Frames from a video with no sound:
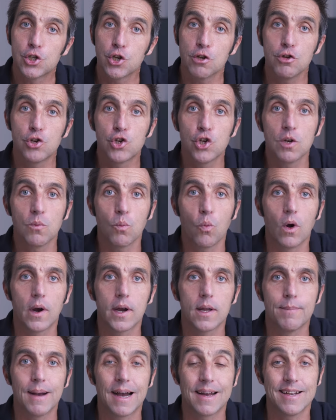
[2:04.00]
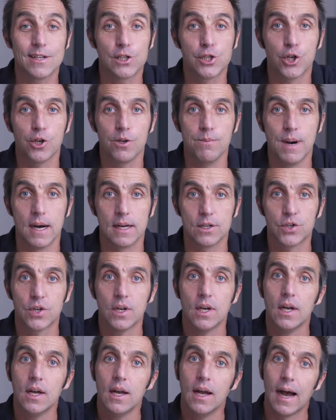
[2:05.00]
so you shouldn't worry about it too much.
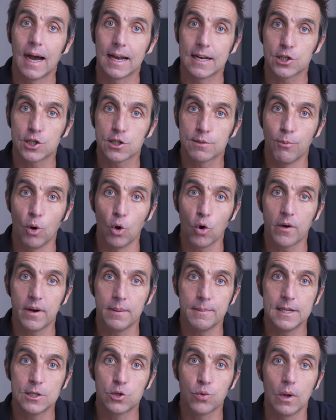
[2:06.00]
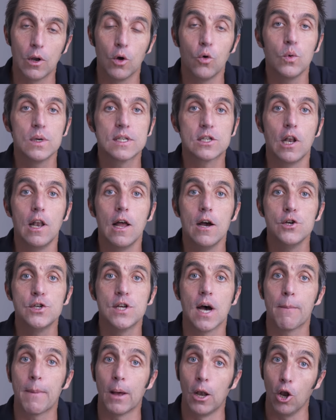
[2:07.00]
And a smaller image will always
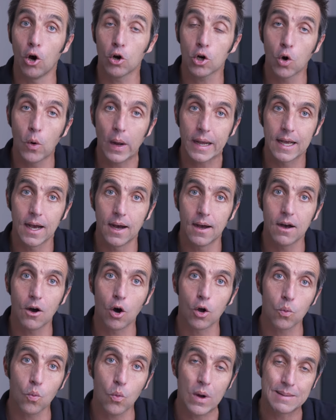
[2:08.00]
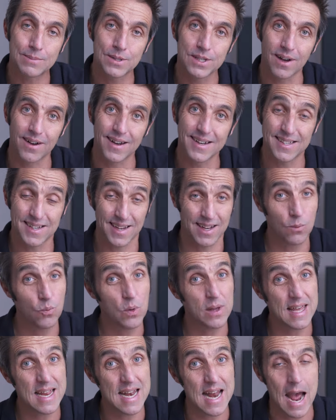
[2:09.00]
load up a lot quicker on websites and
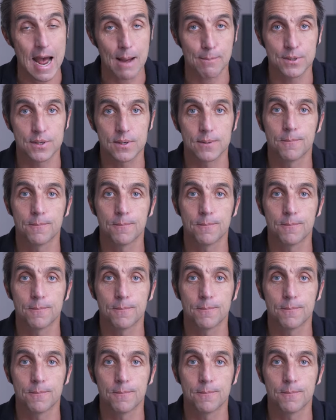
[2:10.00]
within apps.